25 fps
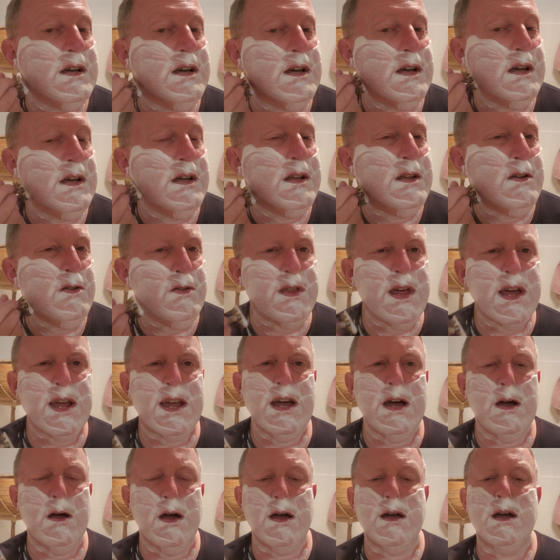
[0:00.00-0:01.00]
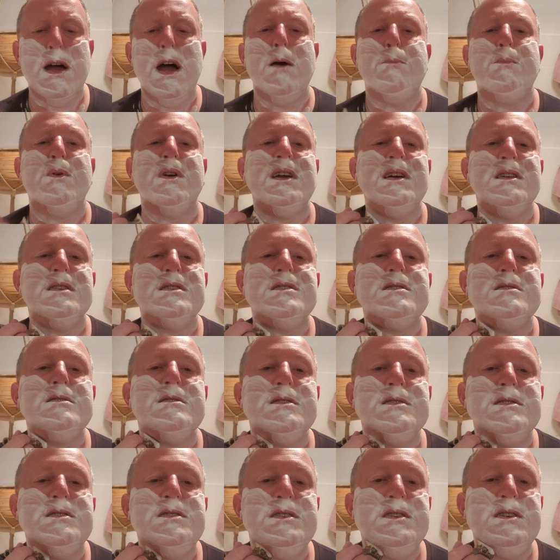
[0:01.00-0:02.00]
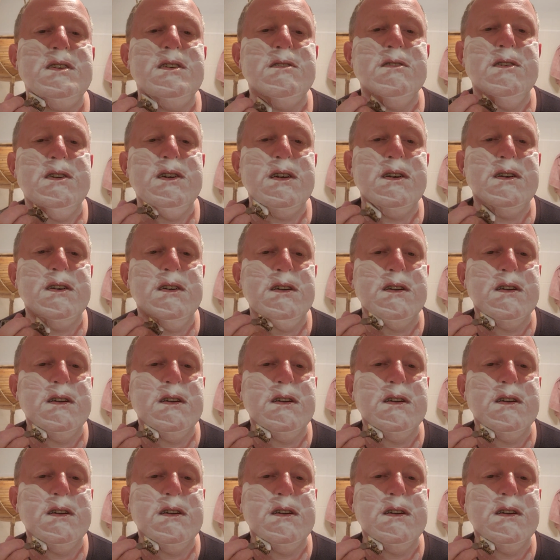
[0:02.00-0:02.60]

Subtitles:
And who they go up against? Nigeria.